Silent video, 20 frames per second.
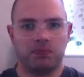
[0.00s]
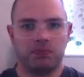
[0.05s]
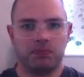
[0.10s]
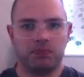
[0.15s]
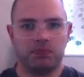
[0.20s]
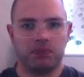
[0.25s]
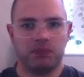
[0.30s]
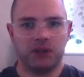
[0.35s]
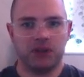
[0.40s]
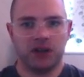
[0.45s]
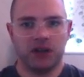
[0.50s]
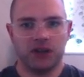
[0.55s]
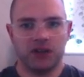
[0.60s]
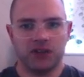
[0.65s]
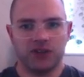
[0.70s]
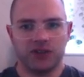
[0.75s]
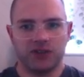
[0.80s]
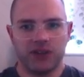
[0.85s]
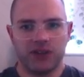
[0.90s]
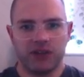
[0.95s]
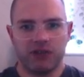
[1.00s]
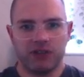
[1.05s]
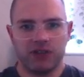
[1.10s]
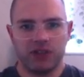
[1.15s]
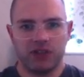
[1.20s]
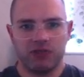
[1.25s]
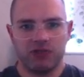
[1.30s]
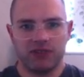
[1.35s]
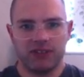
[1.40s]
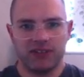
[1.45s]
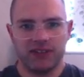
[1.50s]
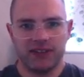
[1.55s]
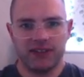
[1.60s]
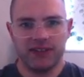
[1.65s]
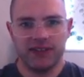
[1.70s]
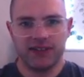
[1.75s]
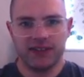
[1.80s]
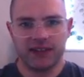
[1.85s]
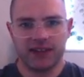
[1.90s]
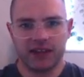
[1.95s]
Because of everything written in
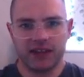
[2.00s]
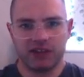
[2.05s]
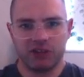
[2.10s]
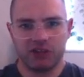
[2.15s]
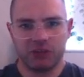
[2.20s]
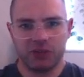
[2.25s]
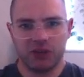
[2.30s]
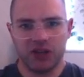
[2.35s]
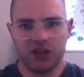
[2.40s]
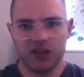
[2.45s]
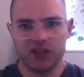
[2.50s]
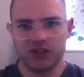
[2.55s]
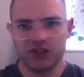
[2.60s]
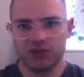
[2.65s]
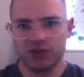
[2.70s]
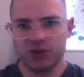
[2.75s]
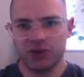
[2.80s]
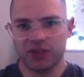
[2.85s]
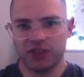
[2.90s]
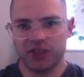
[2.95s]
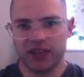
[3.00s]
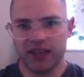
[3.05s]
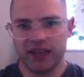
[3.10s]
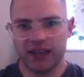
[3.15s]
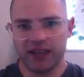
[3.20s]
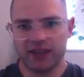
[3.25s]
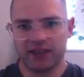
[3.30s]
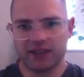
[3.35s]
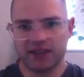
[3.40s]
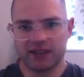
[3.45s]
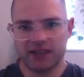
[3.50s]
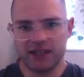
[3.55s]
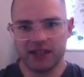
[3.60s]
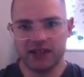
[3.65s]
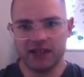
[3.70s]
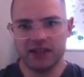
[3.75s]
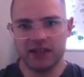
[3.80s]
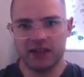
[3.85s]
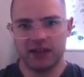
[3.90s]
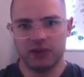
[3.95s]
this letter, and because of what they had
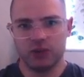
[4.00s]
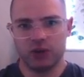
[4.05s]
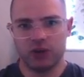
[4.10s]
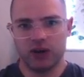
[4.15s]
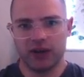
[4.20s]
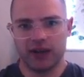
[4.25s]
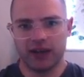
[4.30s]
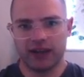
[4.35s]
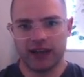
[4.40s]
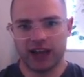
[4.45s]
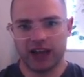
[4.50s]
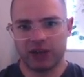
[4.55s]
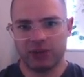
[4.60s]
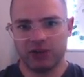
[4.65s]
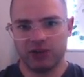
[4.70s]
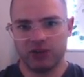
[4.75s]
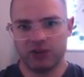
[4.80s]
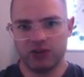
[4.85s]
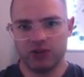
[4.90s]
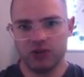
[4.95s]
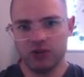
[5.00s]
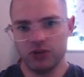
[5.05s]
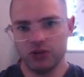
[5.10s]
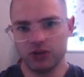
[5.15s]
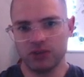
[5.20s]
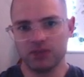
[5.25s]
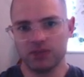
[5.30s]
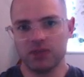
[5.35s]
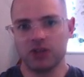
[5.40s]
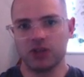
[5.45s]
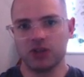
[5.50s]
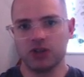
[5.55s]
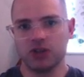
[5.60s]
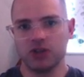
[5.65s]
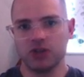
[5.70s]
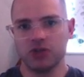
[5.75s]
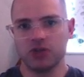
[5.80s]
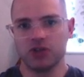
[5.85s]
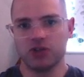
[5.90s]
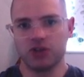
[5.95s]
seen and what had happened to them, the
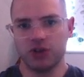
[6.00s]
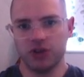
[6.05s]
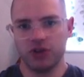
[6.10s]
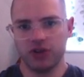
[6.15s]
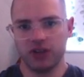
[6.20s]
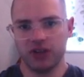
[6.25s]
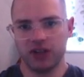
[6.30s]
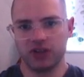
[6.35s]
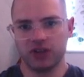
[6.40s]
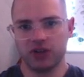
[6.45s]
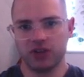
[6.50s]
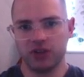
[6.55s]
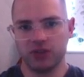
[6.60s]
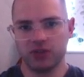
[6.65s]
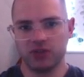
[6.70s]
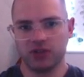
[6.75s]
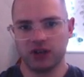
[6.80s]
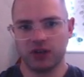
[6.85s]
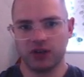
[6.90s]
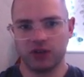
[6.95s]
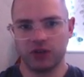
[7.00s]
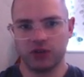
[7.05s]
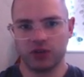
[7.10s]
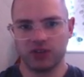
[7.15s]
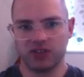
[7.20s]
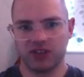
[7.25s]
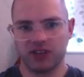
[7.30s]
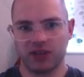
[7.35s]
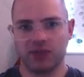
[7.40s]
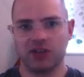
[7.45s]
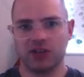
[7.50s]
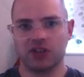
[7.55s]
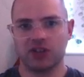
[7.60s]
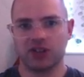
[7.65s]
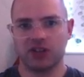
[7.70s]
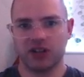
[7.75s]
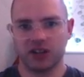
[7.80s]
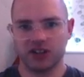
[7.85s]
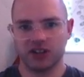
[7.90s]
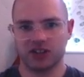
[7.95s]
Jews took it on themselves to establish the
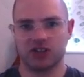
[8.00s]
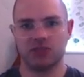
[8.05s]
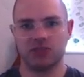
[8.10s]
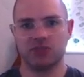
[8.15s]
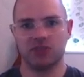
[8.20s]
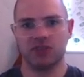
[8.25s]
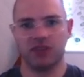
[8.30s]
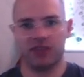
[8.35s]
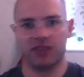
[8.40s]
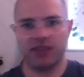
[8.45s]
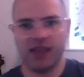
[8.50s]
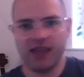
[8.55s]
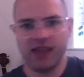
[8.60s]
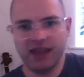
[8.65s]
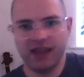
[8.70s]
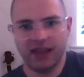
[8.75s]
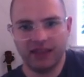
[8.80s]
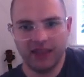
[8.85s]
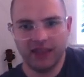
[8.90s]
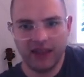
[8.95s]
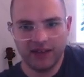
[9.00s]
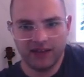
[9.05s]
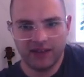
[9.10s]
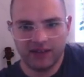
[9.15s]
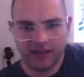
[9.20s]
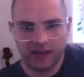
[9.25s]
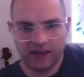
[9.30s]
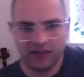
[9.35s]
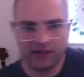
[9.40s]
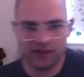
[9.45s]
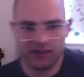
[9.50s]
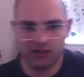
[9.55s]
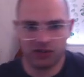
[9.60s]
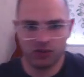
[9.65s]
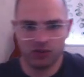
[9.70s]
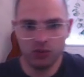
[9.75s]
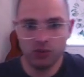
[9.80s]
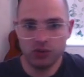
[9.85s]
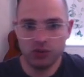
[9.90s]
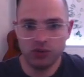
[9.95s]
custom that they and their descendants and
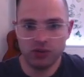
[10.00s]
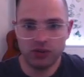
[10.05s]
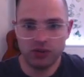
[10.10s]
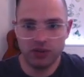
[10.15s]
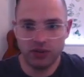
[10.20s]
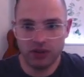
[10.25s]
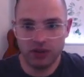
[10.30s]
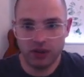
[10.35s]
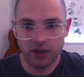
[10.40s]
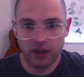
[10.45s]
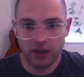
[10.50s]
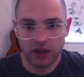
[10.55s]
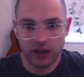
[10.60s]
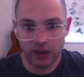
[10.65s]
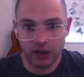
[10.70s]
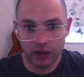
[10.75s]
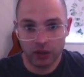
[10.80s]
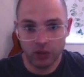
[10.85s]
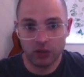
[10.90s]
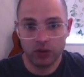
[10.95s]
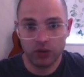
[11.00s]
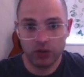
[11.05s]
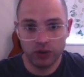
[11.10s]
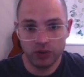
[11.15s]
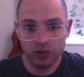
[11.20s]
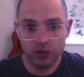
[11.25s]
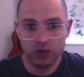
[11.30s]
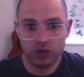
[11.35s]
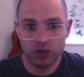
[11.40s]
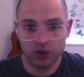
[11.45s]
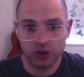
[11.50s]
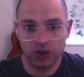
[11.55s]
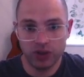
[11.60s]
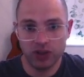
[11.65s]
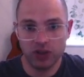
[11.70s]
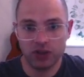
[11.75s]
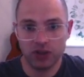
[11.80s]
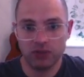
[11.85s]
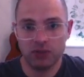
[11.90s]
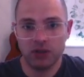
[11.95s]
all who
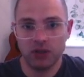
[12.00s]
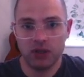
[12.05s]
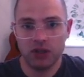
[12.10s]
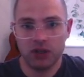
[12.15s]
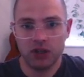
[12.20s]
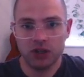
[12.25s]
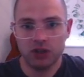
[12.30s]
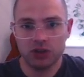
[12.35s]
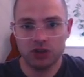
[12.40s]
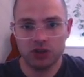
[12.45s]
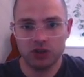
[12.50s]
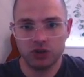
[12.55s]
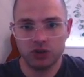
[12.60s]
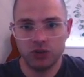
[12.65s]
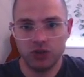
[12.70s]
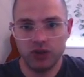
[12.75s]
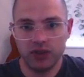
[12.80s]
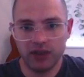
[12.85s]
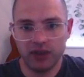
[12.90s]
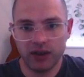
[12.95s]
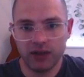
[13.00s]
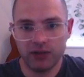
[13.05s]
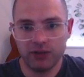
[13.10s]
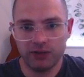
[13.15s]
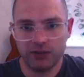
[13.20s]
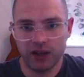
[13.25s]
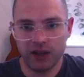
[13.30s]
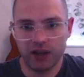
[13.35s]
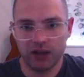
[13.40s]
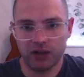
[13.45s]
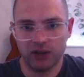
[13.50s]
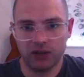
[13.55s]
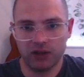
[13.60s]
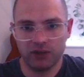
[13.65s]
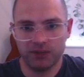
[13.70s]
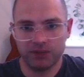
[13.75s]
joined them should without fail